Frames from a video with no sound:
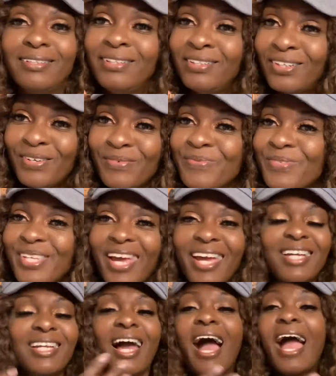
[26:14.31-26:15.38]
You know what I'm
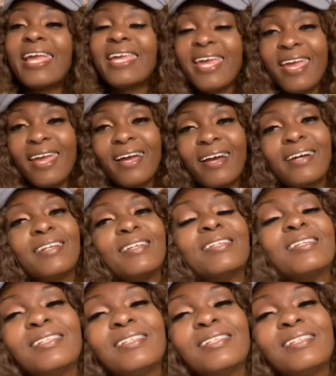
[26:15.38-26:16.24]
saying? Like, I can't